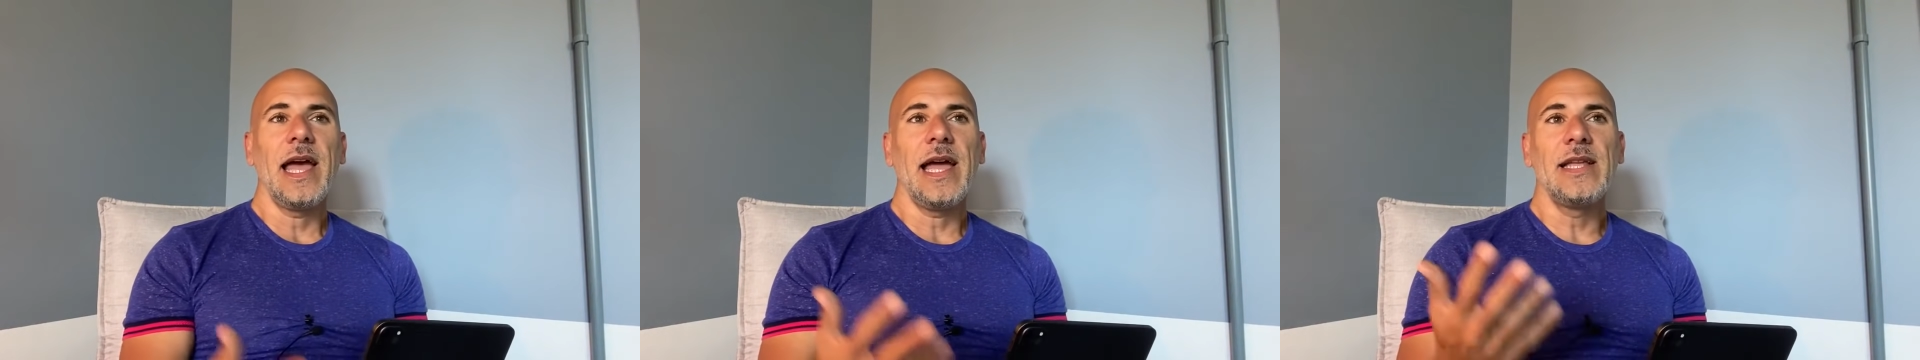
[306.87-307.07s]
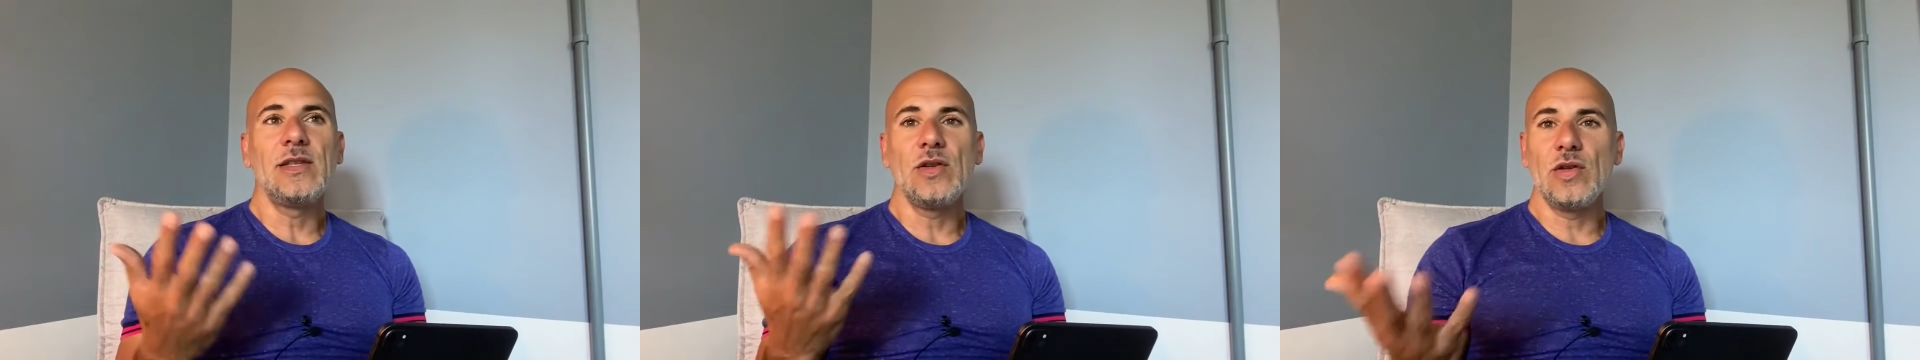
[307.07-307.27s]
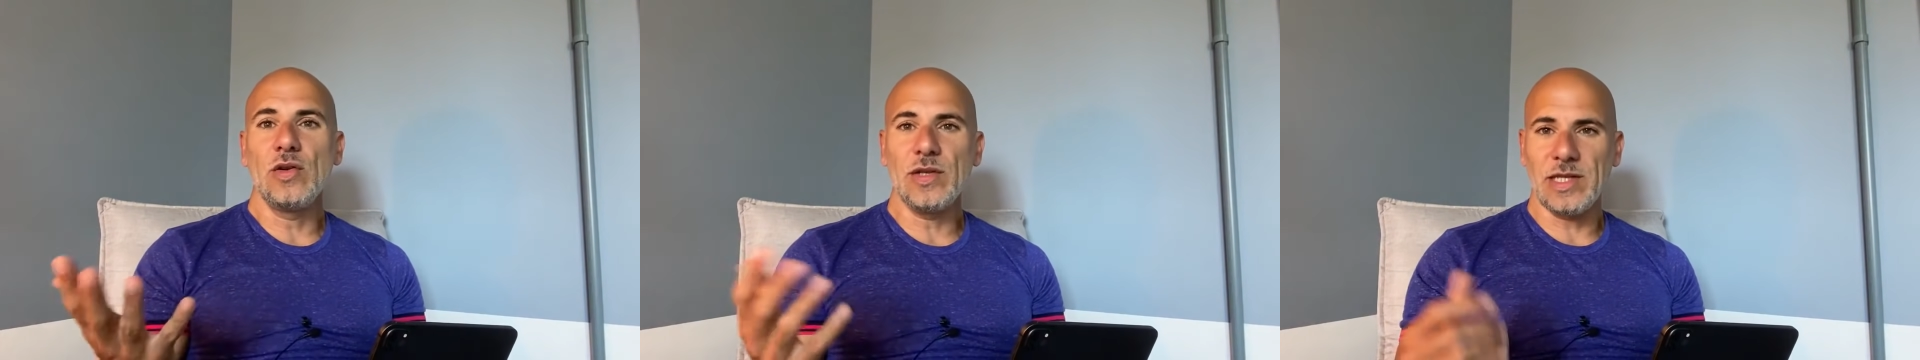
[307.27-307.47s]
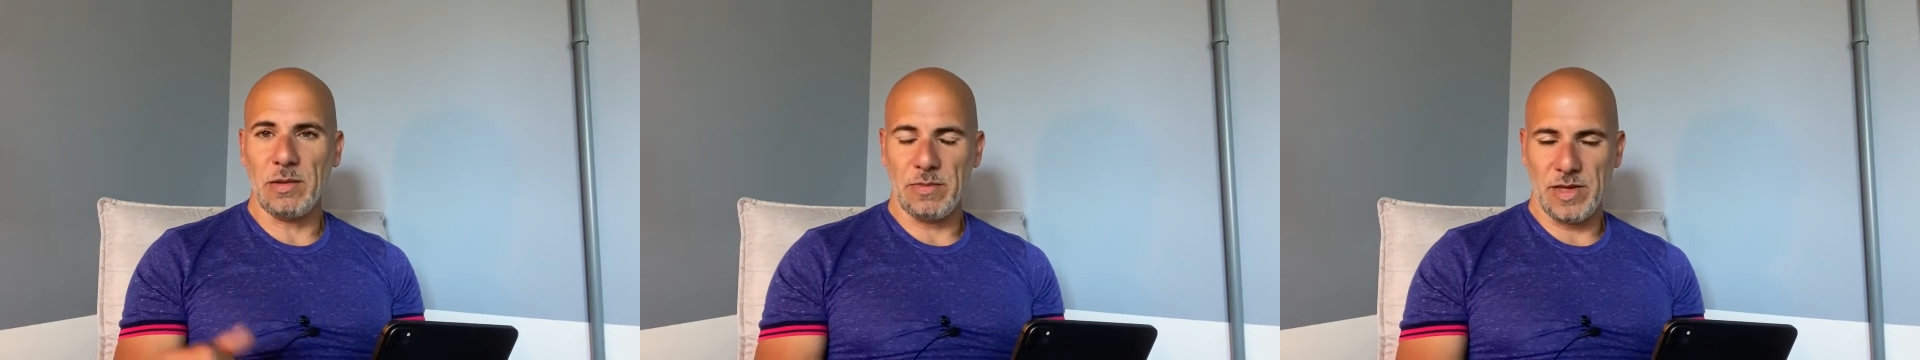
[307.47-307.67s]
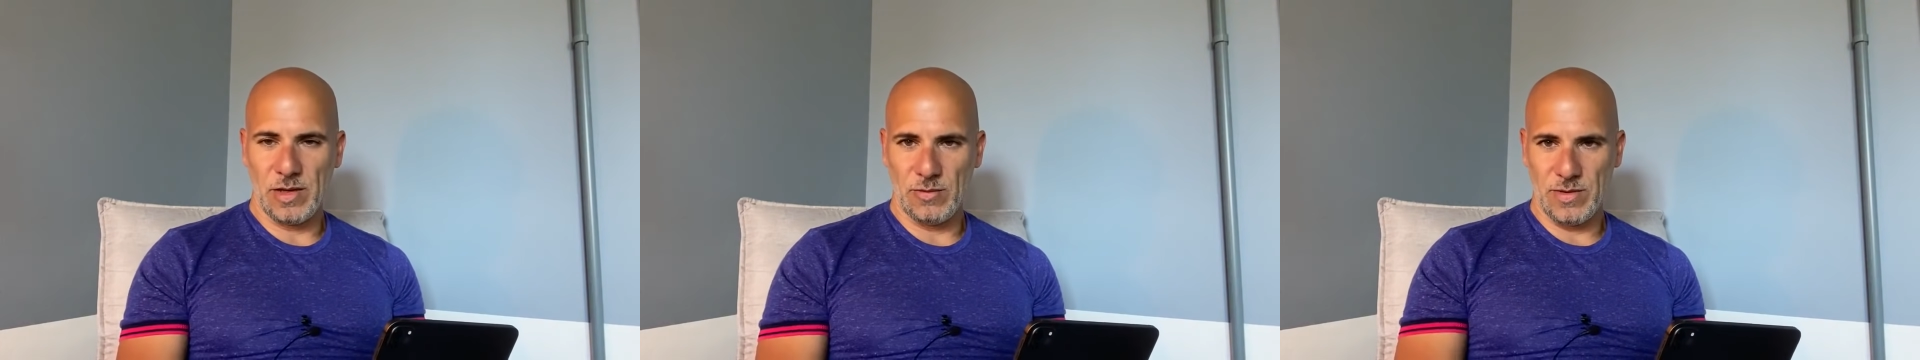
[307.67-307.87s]
and to do
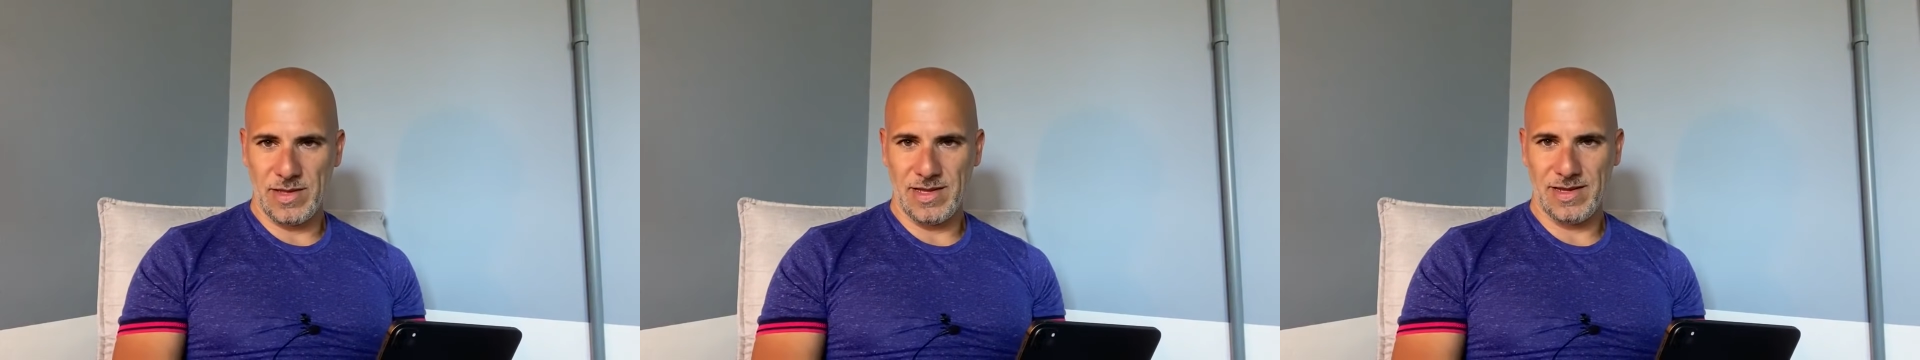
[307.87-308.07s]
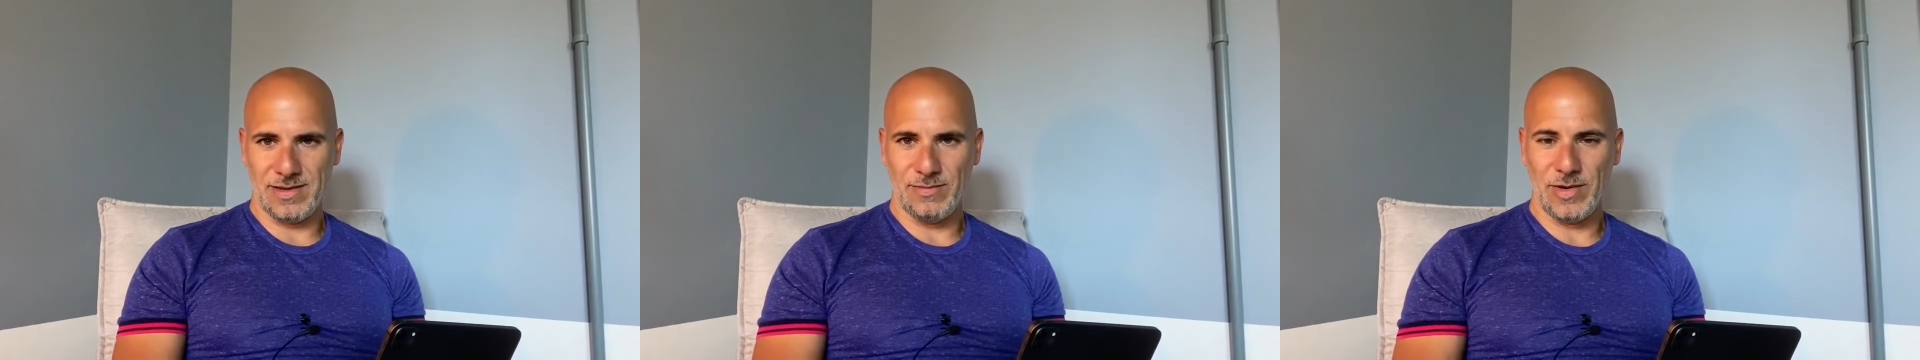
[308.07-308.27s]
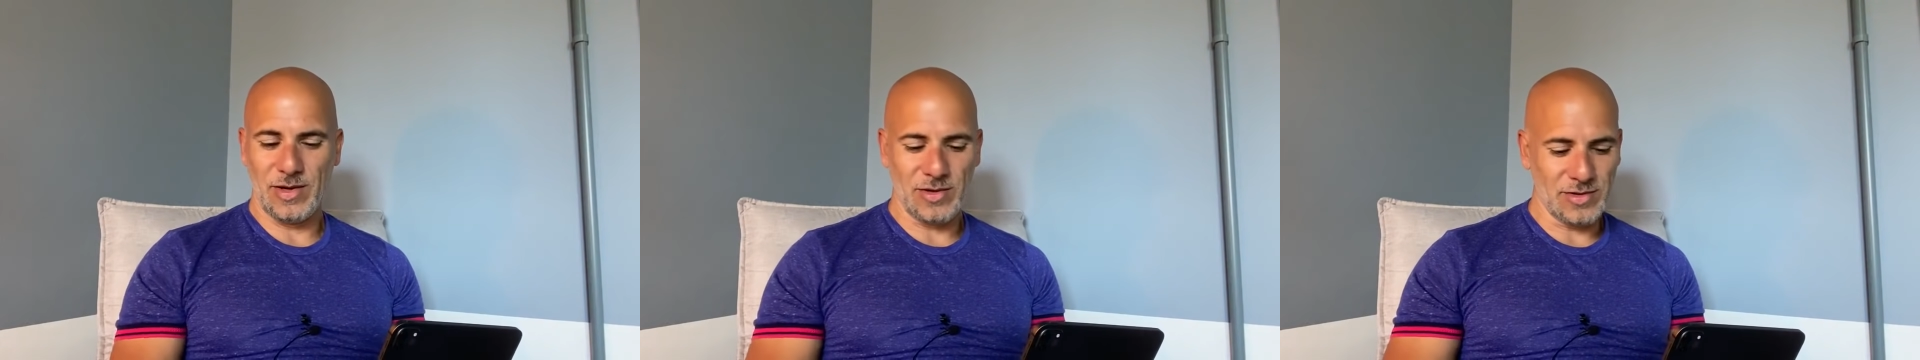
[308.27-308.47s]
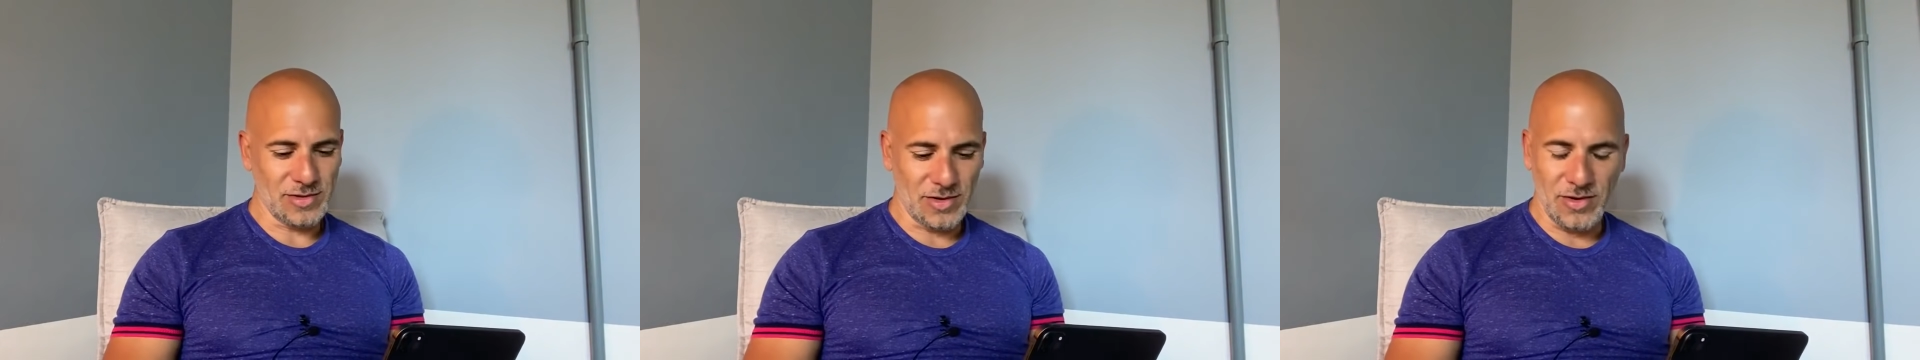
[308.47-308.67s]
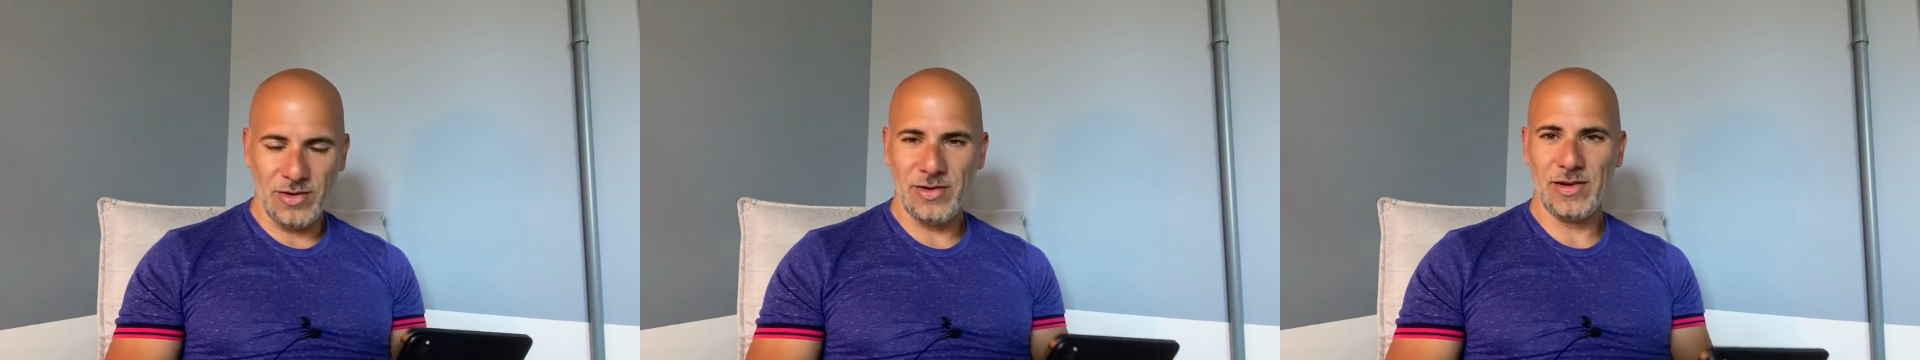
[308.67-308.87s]
something with it, because
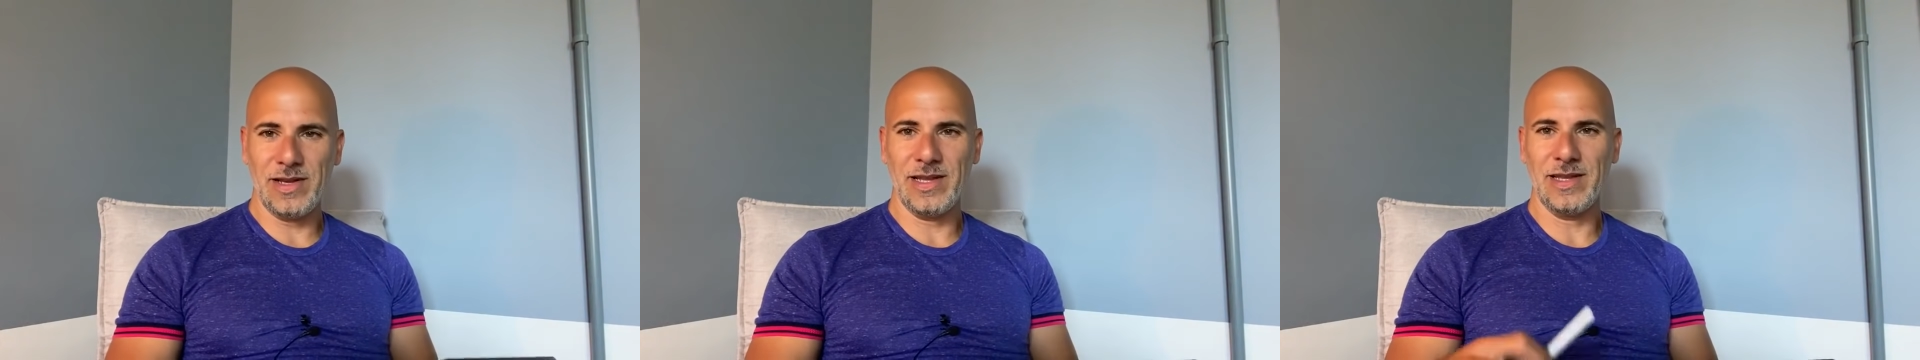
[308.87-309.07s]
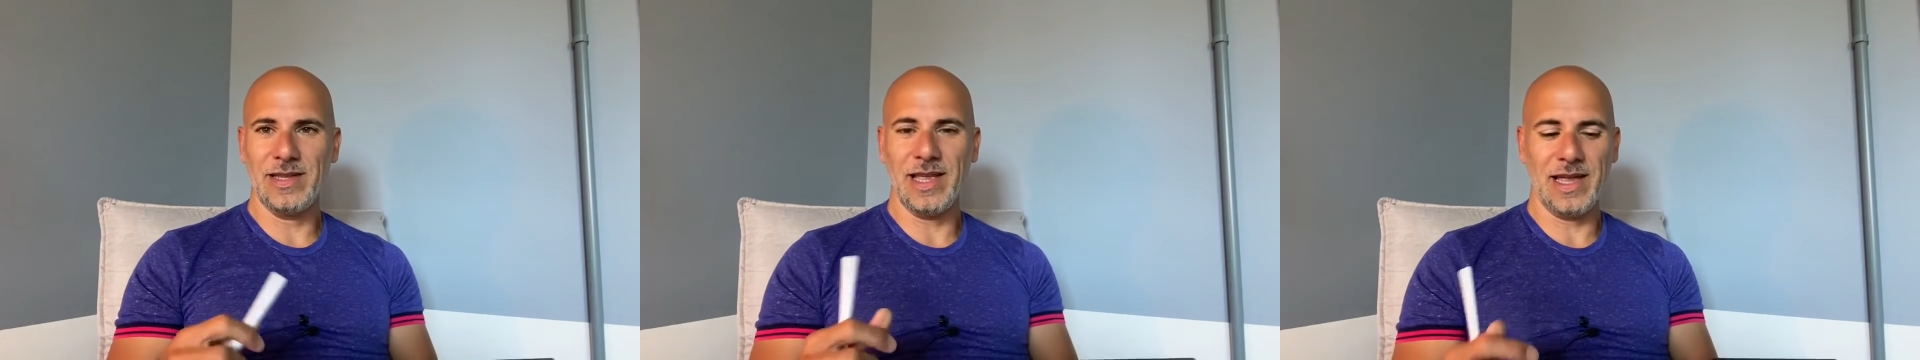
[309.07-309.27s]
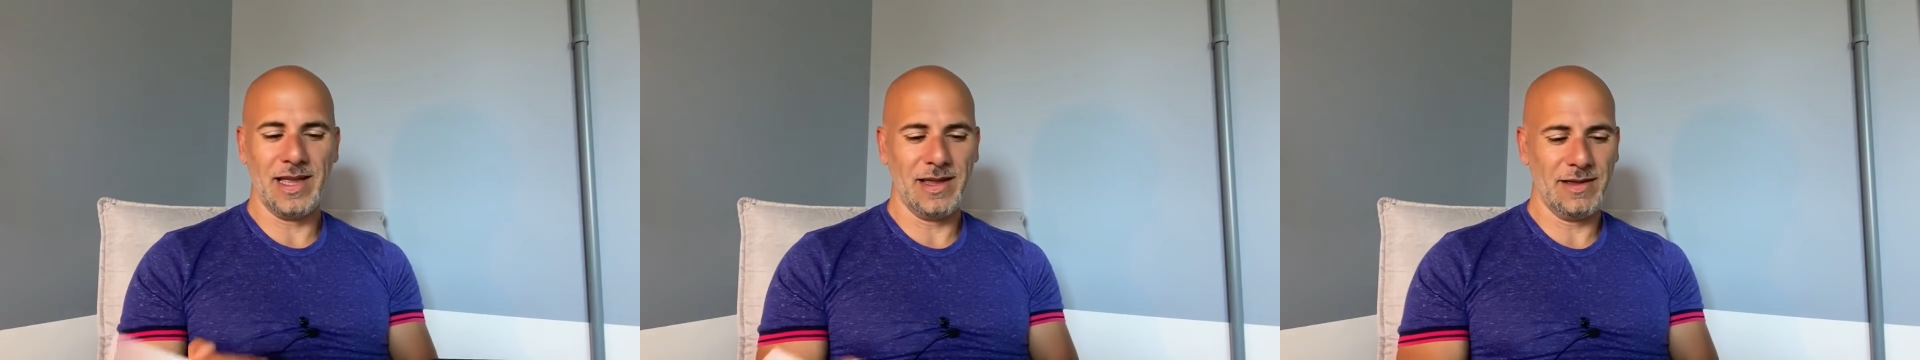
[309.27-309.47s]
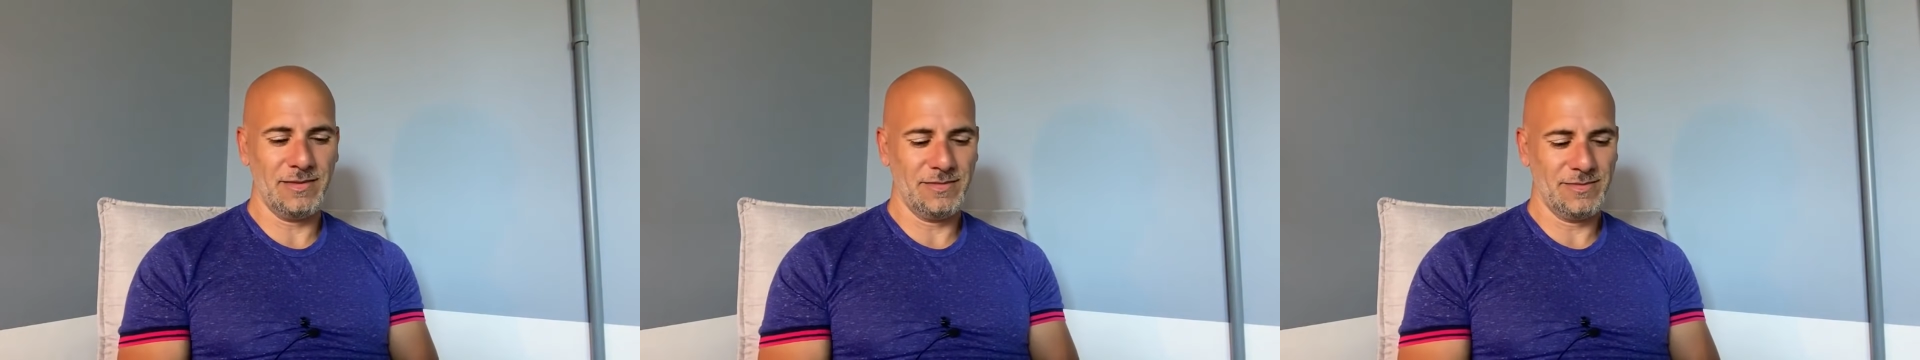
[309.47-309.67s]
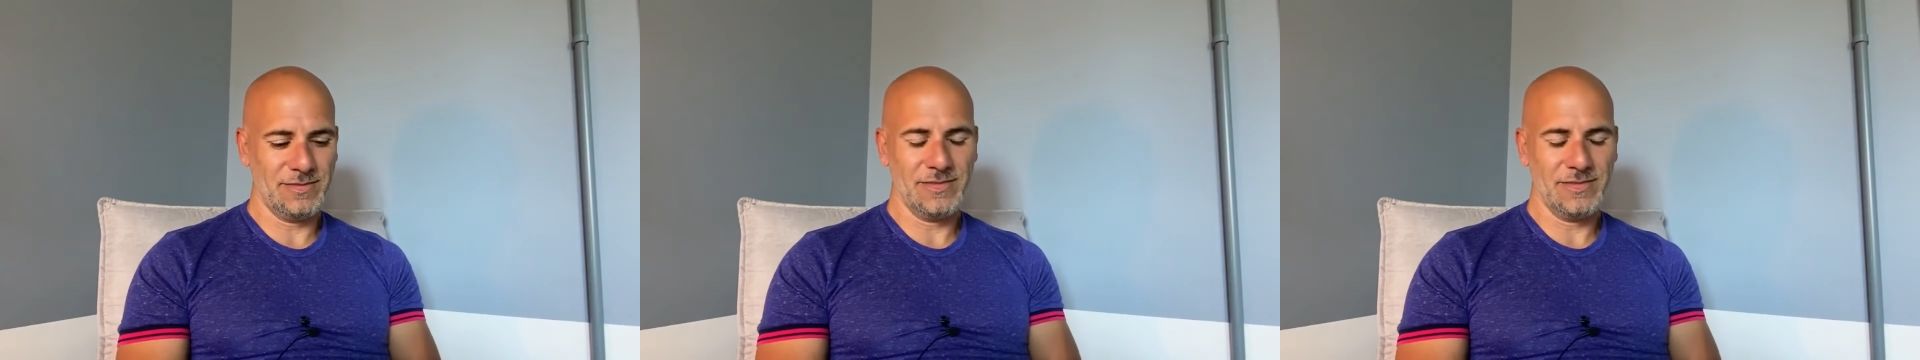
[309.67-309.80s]
only the